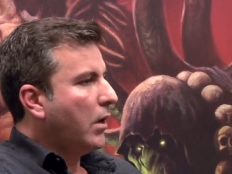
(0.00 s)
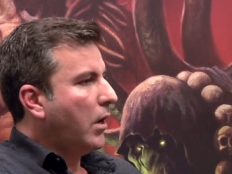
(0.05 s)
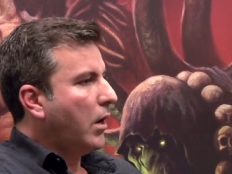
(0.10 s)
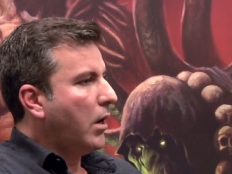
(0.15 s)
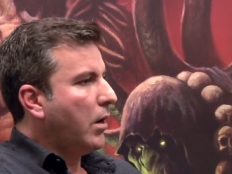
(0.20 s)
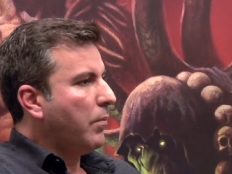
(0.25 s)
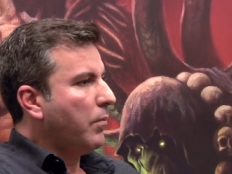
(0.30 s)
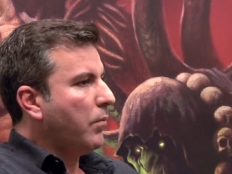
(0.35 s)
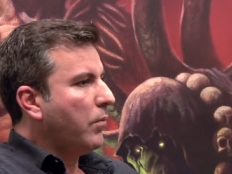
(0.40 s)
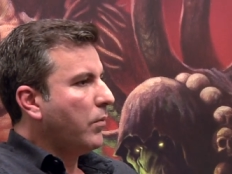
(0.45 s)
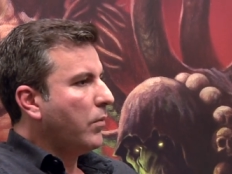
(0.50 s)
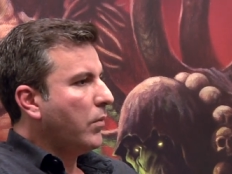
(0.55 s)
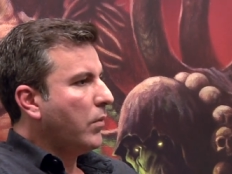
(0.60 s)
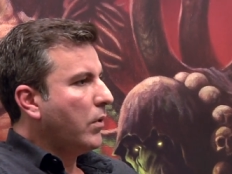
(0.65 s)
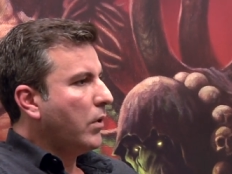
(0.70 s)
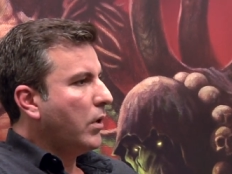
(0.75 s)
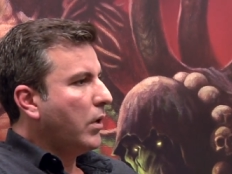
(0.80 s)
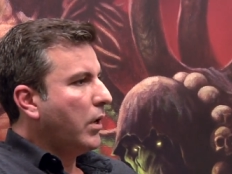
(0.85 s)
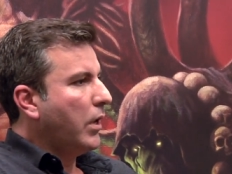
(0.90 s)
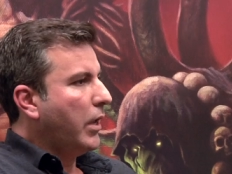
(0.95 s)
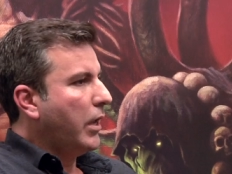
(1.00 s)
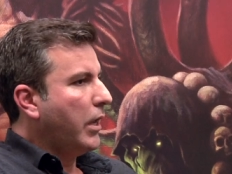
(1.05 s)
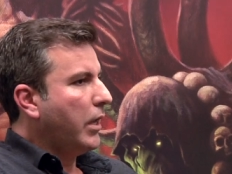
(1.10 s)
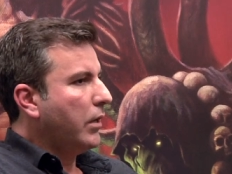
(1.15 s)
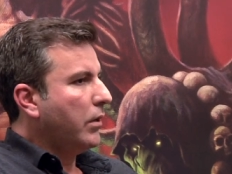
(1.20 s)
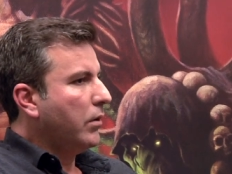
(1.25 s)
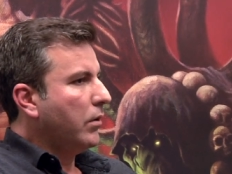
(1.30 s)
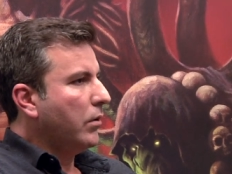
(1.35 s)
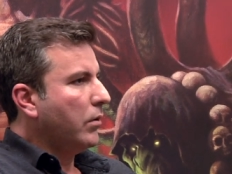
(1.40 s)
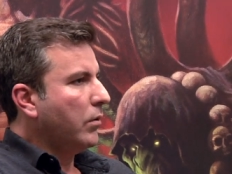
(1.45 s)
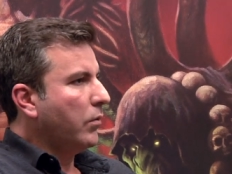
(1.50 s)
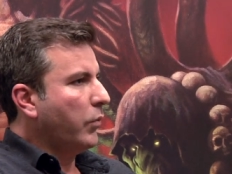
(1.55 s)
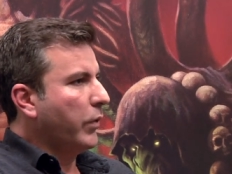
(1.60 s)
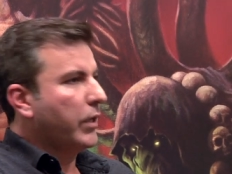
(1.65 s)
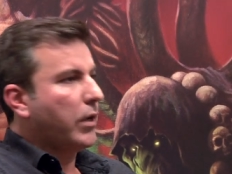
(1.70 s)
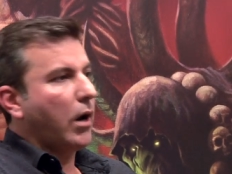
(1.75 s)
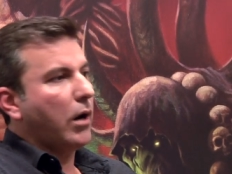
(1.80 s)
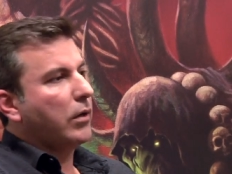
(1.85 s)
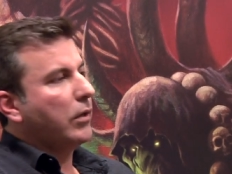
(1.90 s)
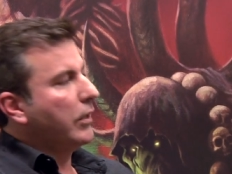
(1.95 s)
Um, and
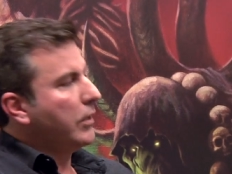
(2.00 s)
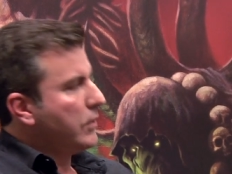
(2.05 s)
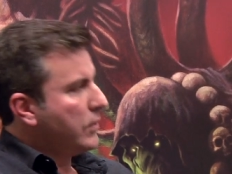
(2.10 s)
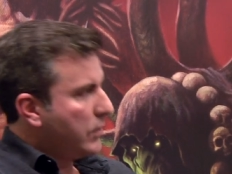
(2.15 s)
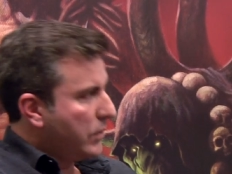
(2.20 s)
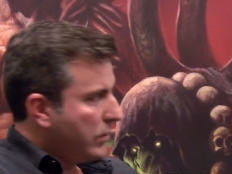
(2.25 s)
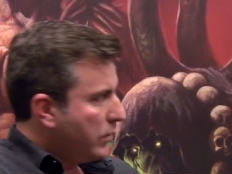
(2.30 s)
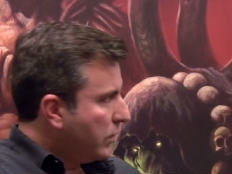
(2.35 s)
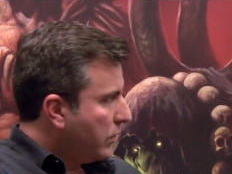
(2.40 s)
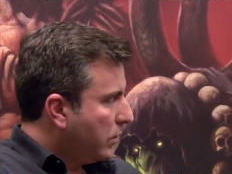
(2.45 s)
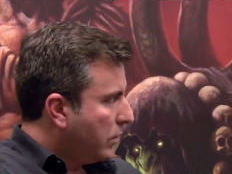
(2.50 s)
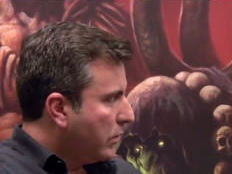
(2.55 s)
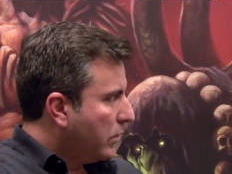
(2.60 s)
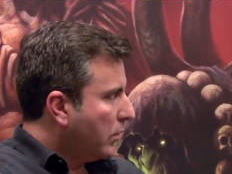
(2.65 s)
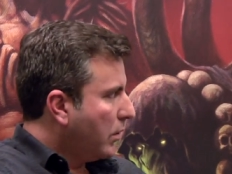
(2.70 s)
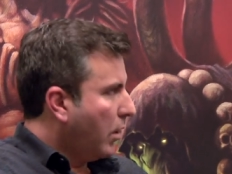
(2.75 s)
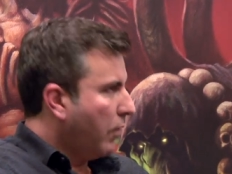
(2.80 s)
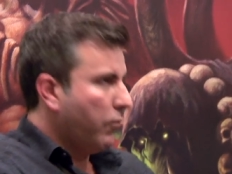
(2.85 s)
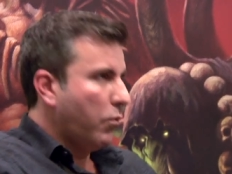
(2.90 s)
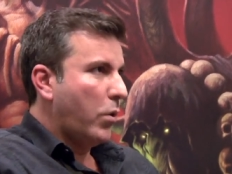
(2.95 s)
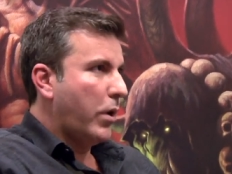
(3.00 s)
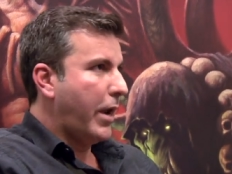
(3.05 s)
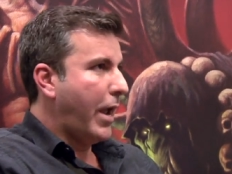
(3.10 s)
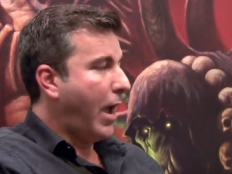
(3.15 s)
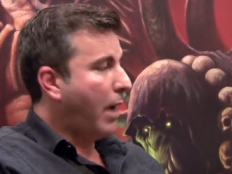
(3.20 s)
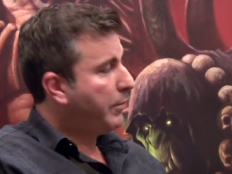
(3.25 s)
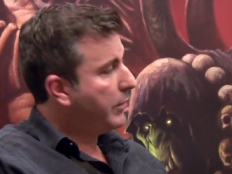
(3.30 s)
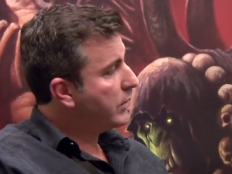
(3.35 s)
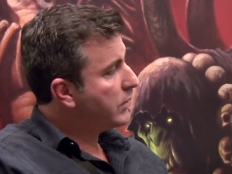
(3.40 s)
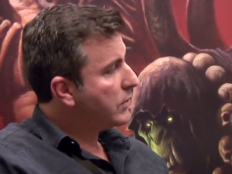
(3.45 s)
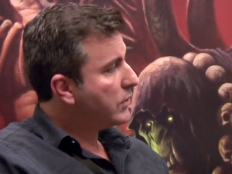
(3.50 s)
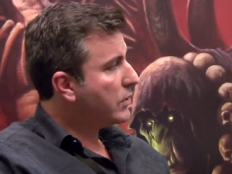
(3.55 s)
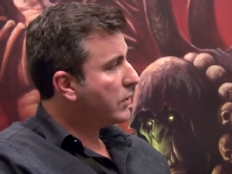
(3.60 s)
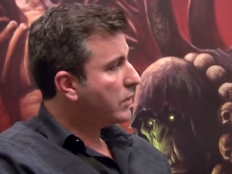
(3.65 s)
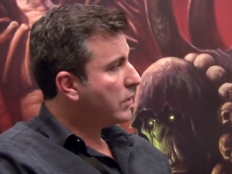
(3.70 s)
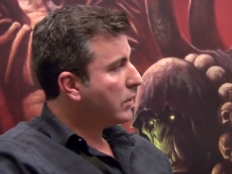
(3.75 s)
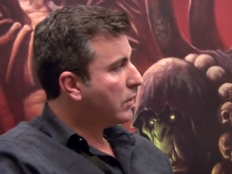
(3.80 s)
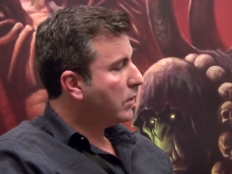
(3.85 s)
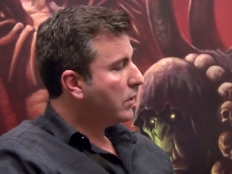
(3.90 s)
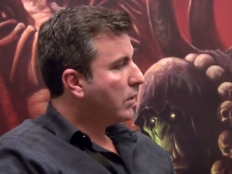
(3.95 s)
regardless of what happens,
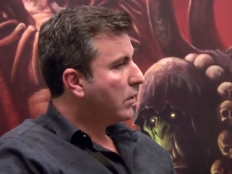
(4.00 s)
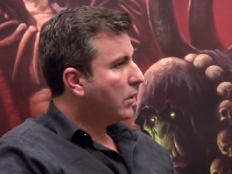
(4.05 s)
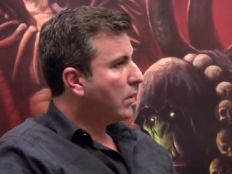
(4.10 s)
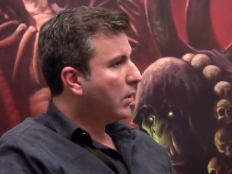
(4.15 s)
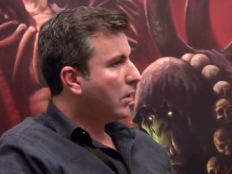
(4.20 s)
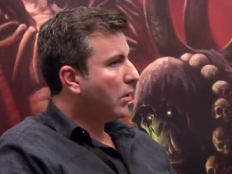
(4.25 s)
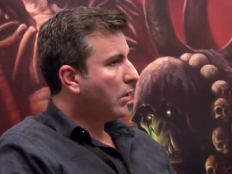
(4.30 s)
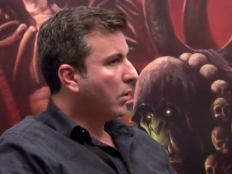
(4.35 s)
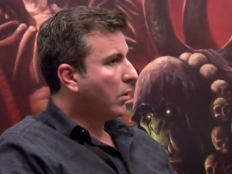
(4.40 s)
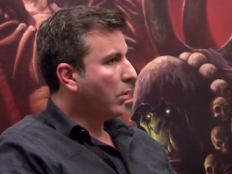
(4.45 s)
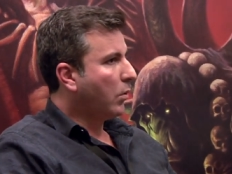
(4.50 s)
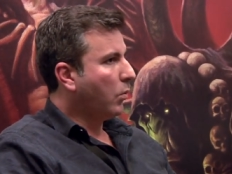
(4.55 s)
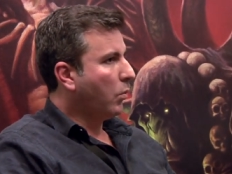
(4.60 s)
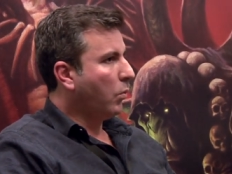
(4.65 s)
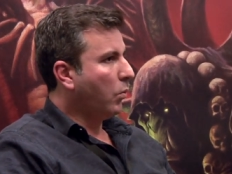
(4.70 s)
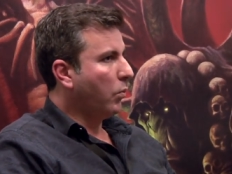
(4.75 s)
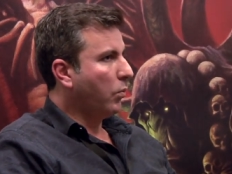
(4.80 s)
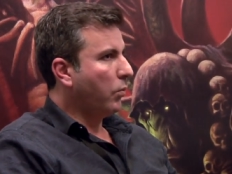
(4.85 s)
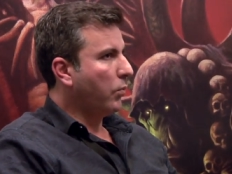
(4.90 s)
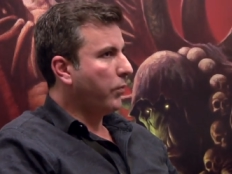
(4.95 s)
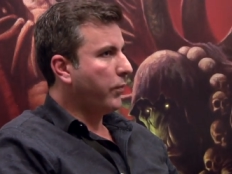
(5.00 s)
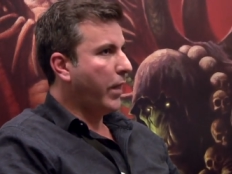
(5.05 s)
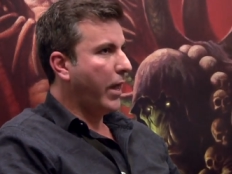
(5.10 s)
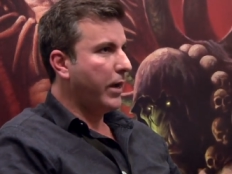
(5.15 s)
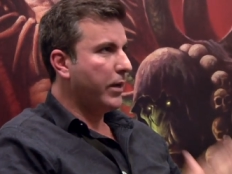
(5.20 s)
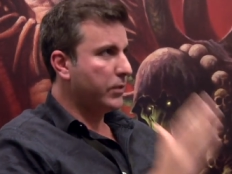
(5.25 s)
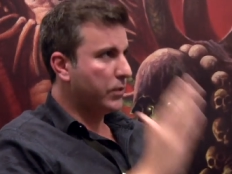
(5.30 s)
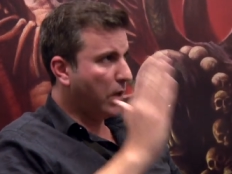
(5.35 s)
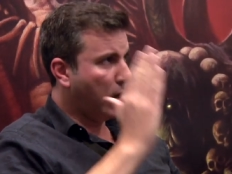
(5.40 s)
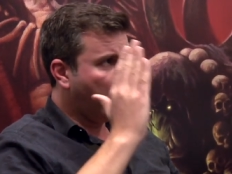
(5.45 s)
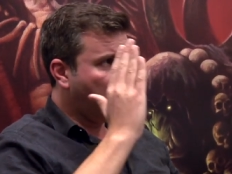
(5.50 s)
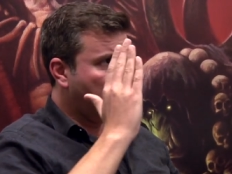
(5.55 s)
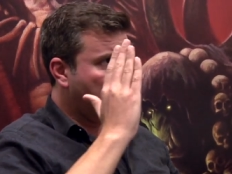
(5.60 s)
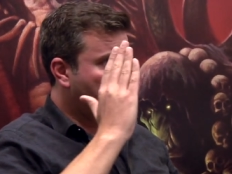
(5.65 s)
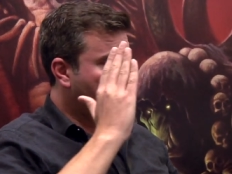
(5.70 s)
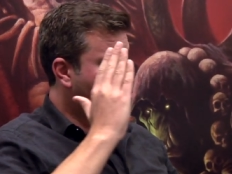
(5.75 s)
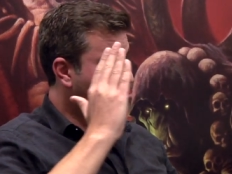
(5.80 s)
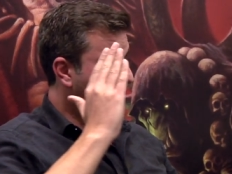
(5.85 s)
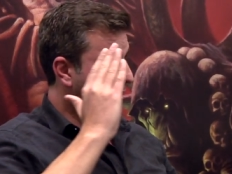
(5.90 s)
that is our